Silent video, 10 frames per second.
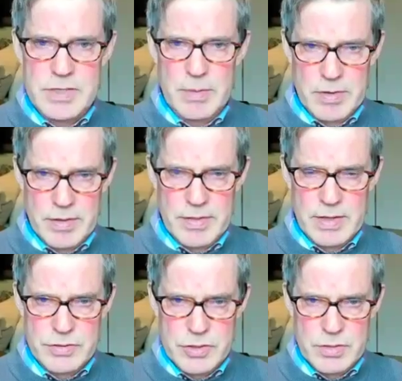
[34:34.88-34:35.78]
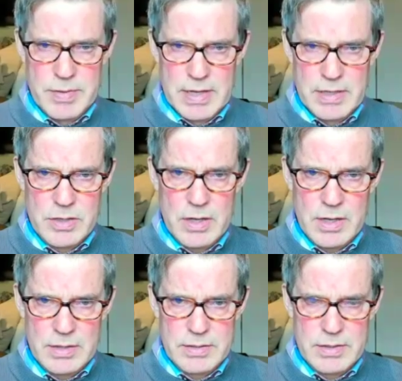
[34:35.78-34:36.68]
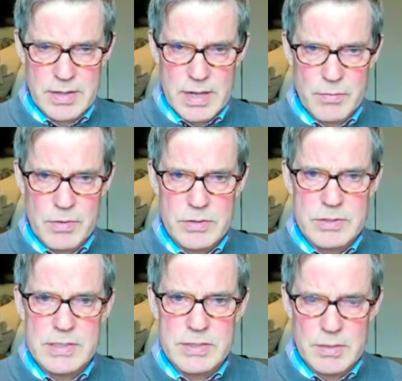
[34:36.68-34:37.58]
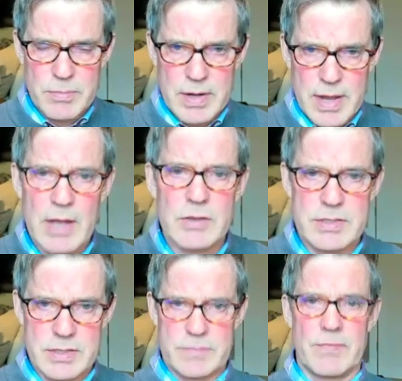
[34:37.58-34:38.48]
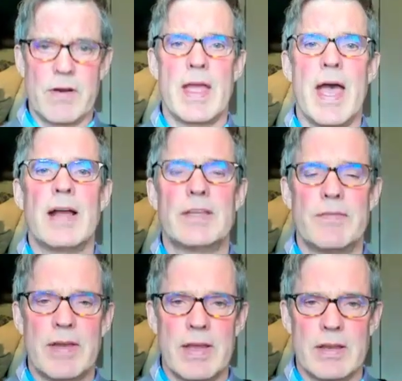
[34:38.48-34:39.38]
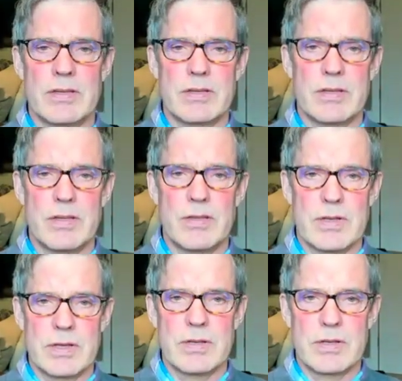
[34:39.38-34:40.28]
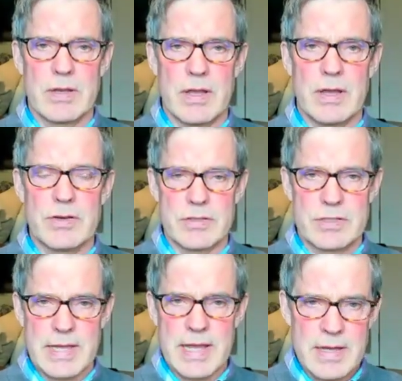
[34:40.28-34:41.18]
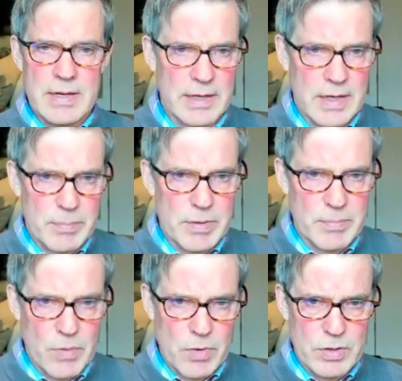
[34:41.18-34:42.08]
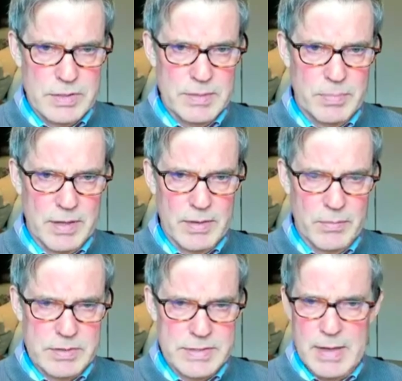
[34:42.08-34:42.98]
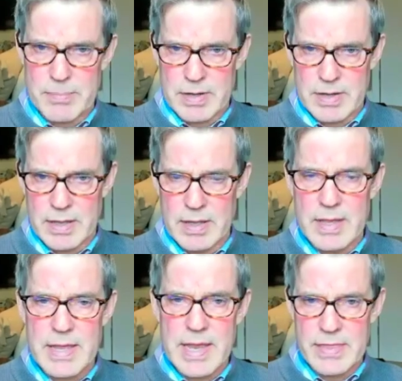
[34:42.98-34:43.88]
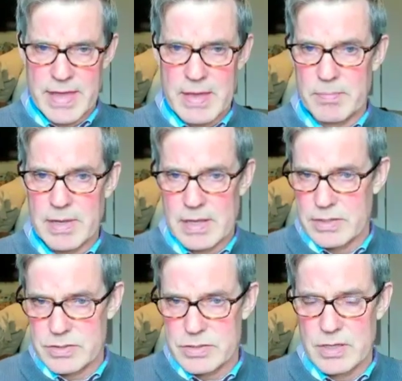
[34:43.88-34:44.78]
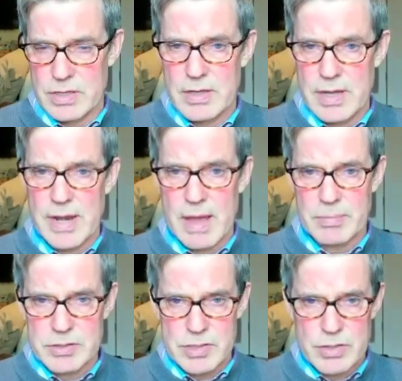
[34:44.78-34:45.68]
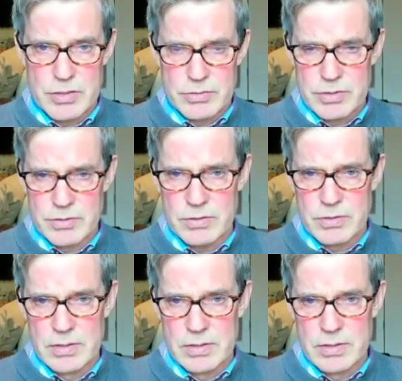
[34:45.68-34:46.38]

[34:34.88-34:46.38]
some of the things you're being taught, then when you see someone else that's very activated, you can understand a little bit more deeply what's happening in them, because it happens in you too.